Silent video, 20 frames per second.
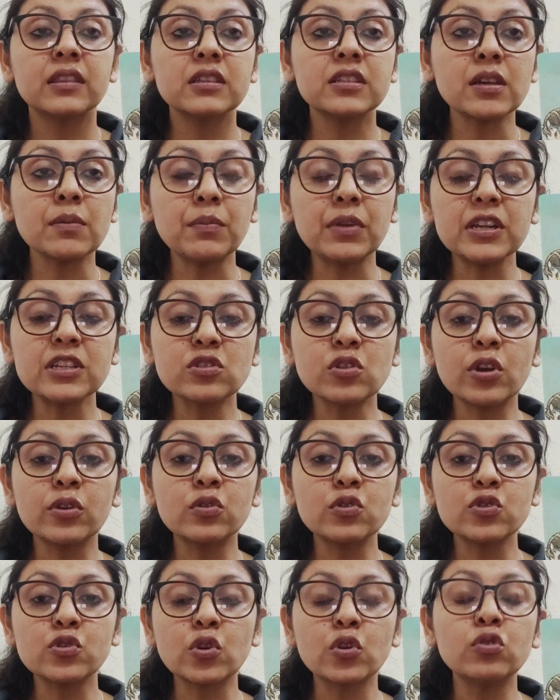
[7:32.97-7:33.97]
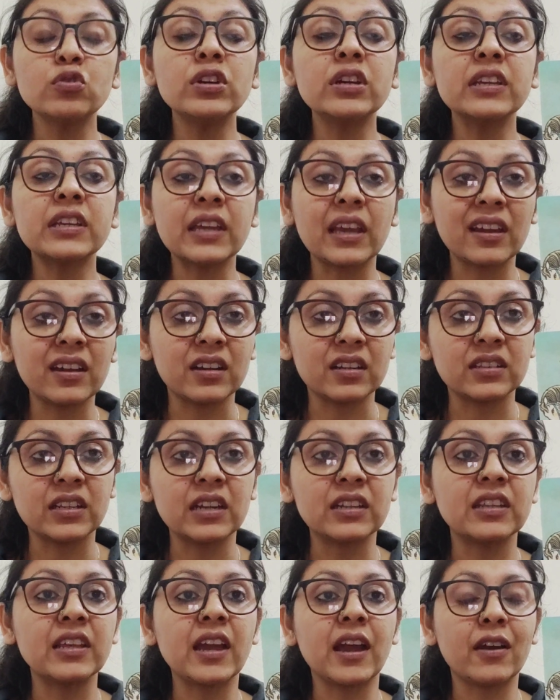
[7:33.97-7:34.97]
somebody is going to show you the care
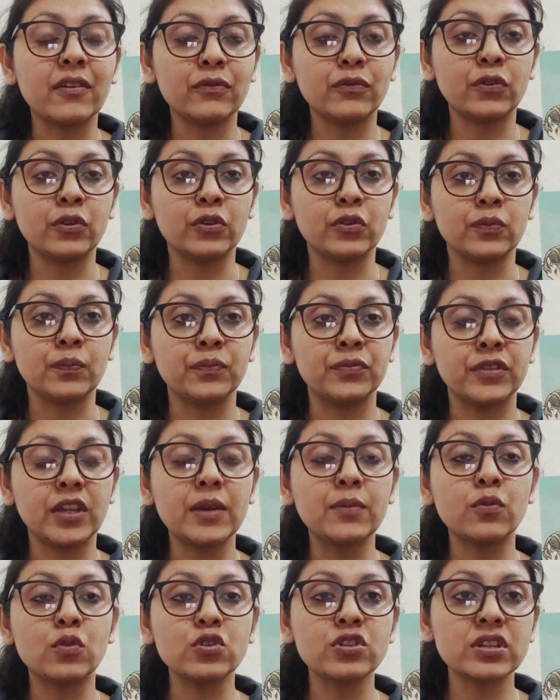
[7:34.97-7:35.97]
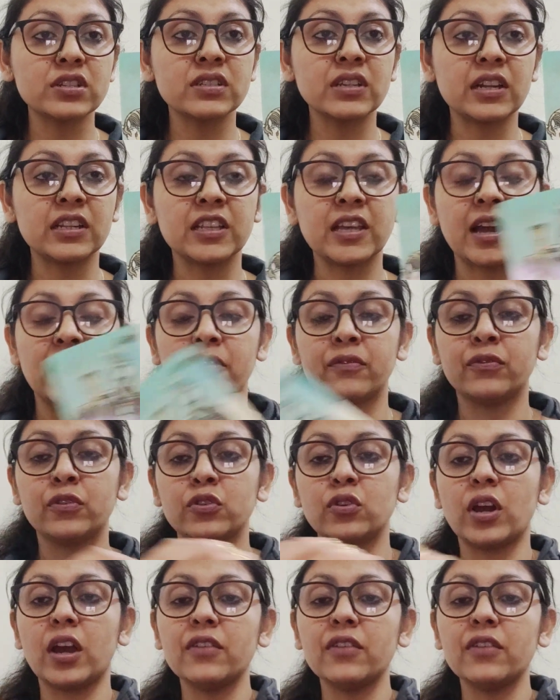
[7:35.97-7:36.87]
that they have for you, the emotions that they have for you.